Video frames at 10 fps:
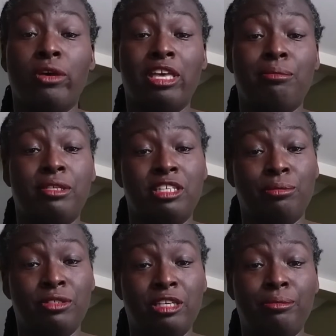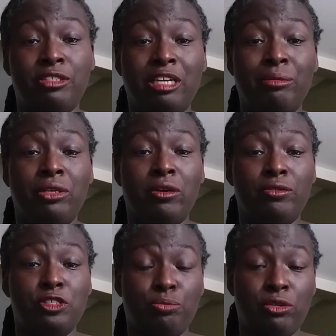web at
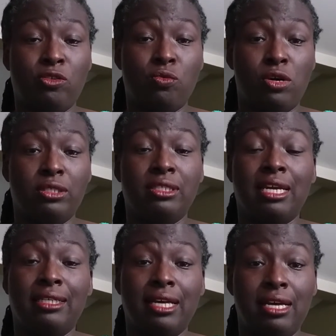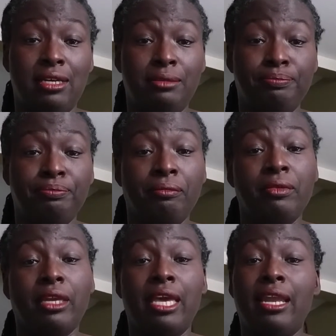www.earthandspiritwalk.com,
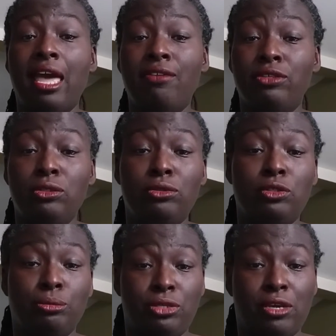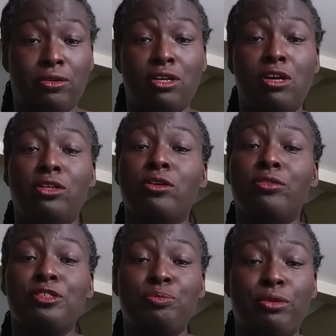and I have a YouTube channel called
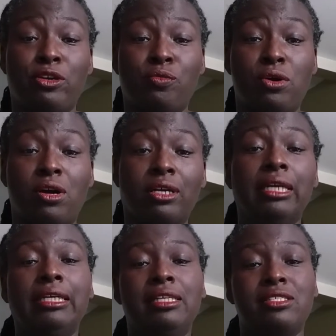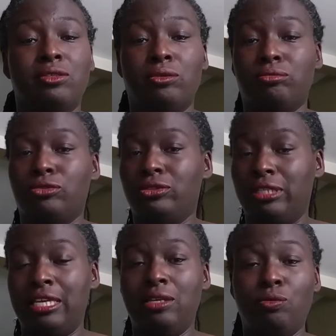Earth and Spirit Walk. So
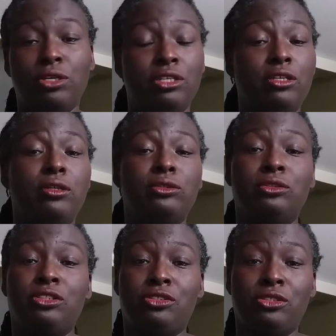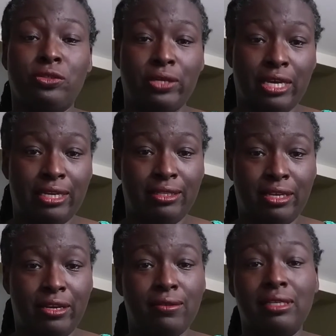any one of those, you can just go ahead
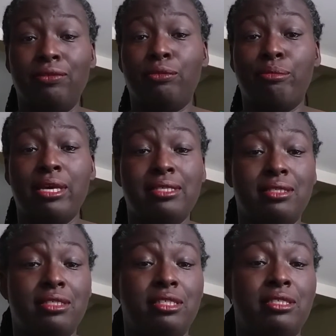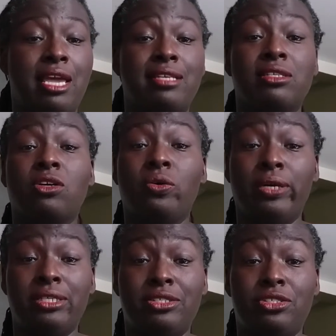there, leave a message, ask a
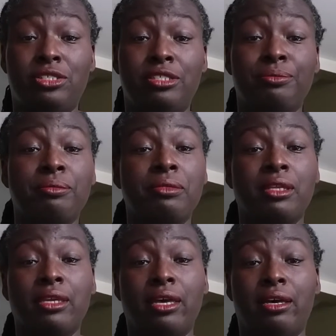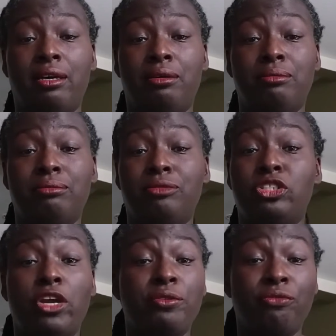question,
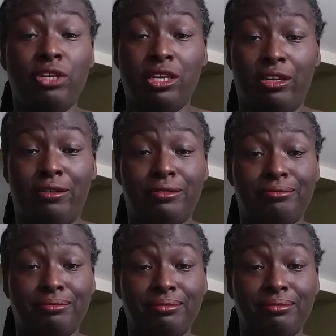share the video,